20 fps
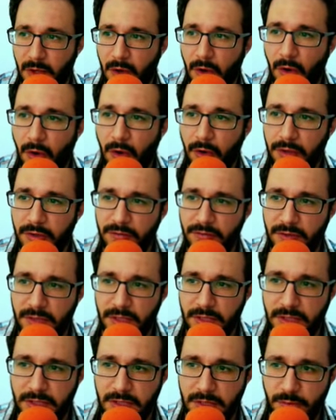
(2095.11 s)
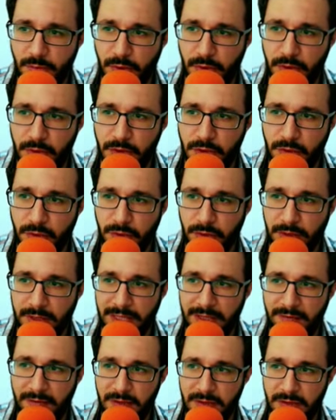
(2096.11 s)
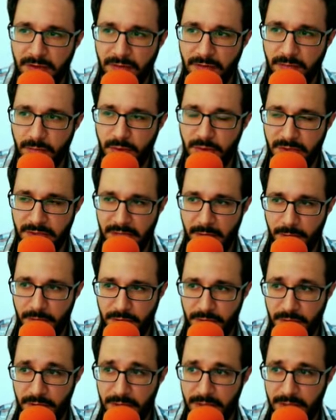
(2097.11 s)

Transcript: all of these spiritual levels of perception,